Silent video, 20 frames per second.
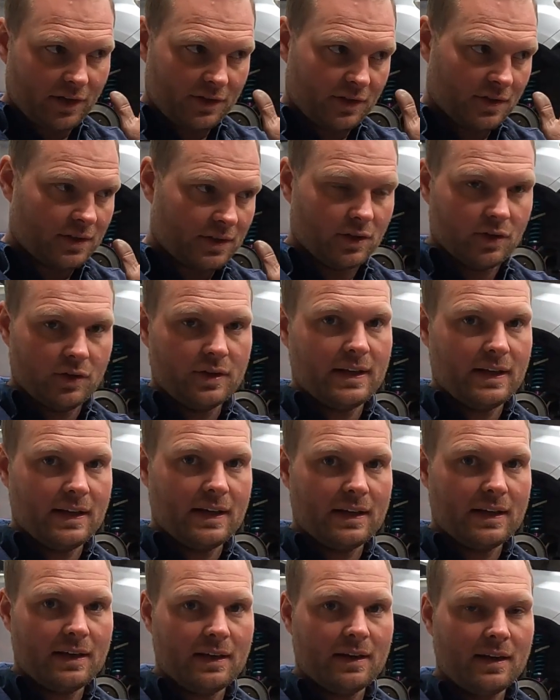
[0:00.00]
eye just looking
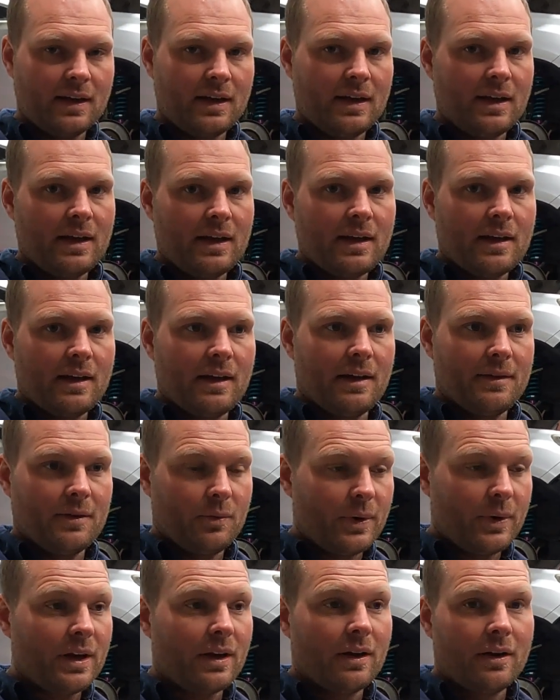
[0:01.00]
at it. Uh,
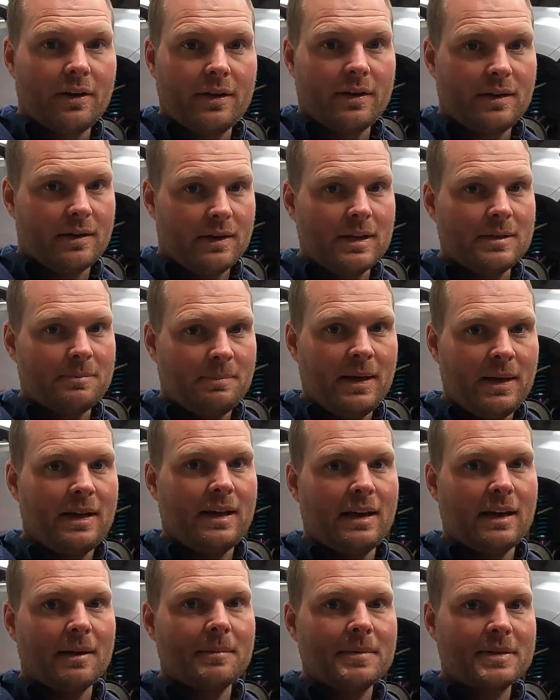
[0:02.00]
the wheel aligner is
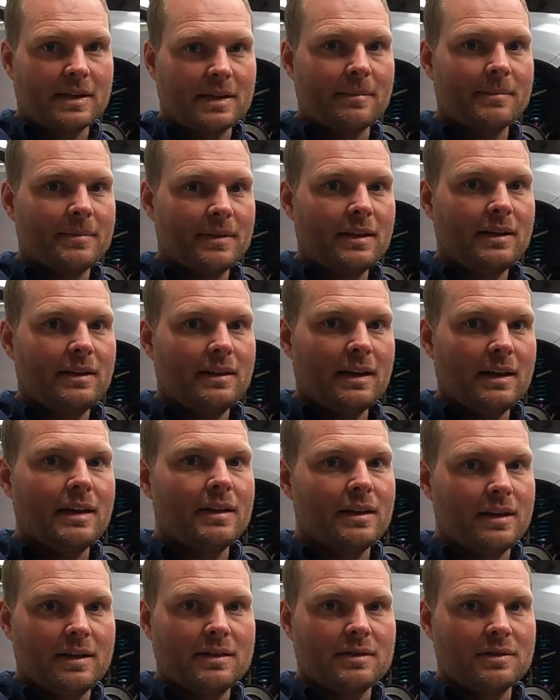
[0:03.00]
picking up something there
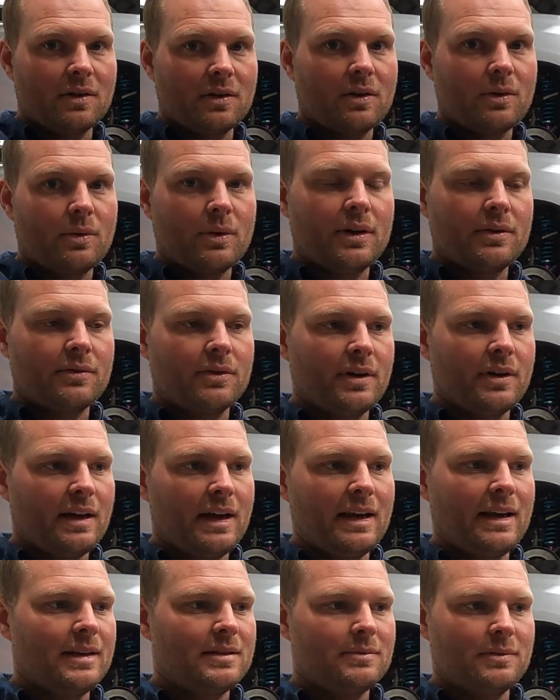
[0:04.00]
that it's not quite right,
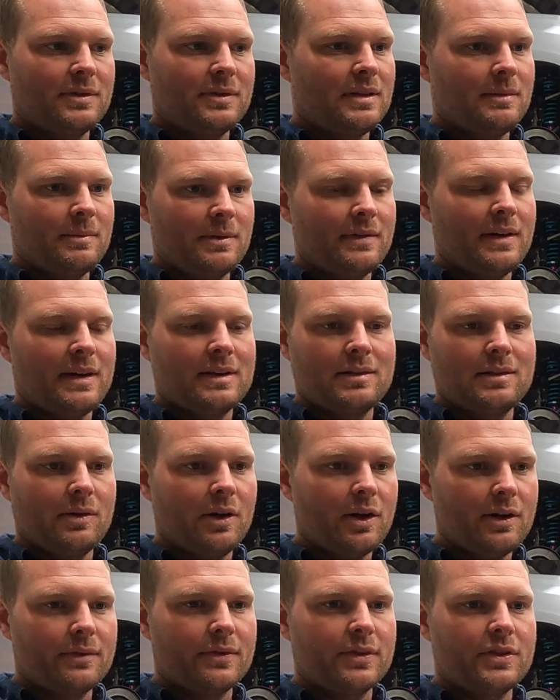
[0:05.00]
and as we've seen, we've had to
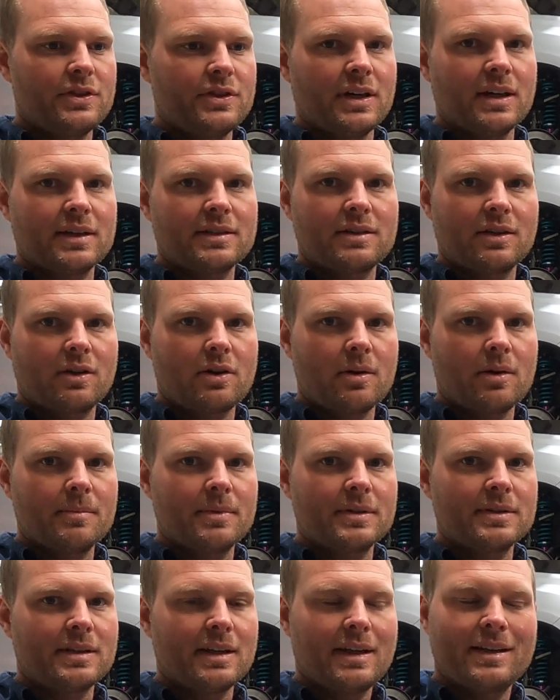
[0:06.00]
over adjust to
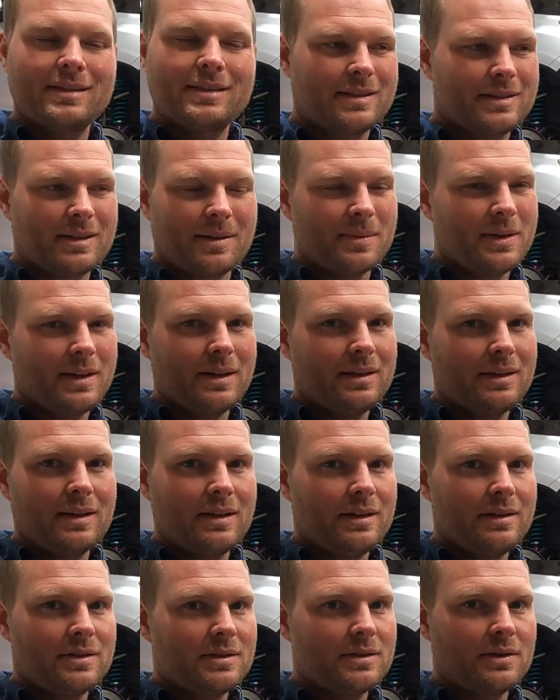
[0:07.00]
compensate. So something in
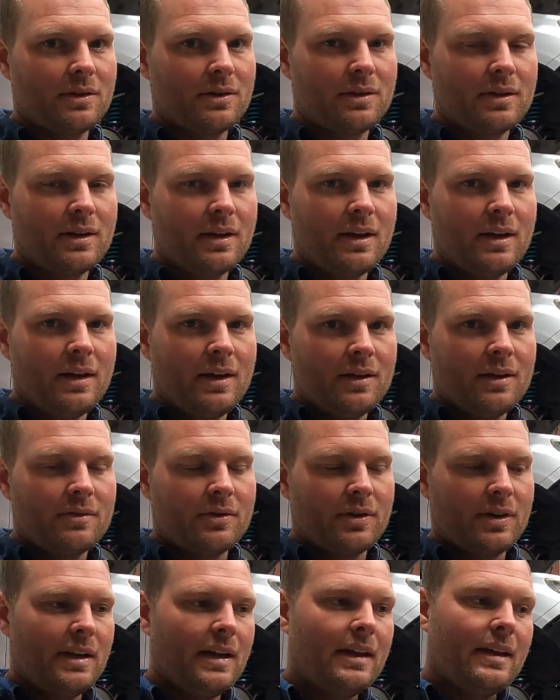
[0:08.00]
there is not
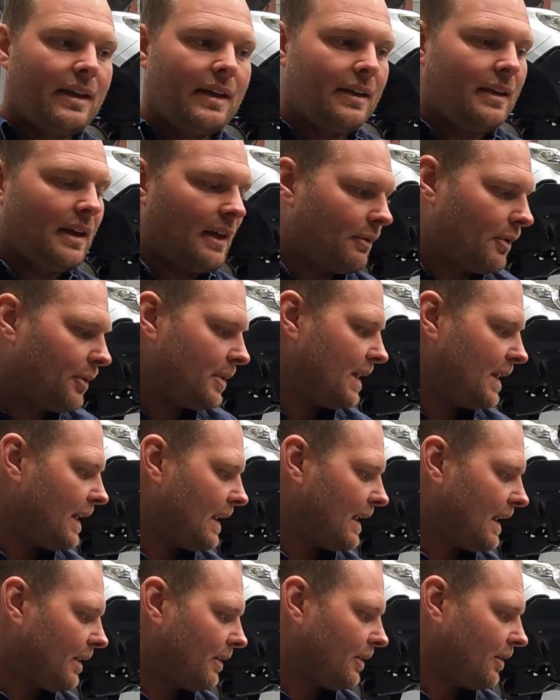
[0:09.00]
right. If we were to
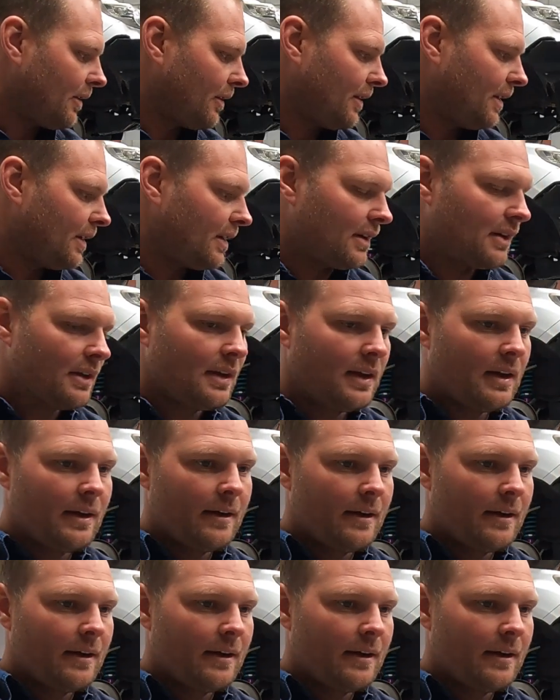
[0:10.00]
get out on the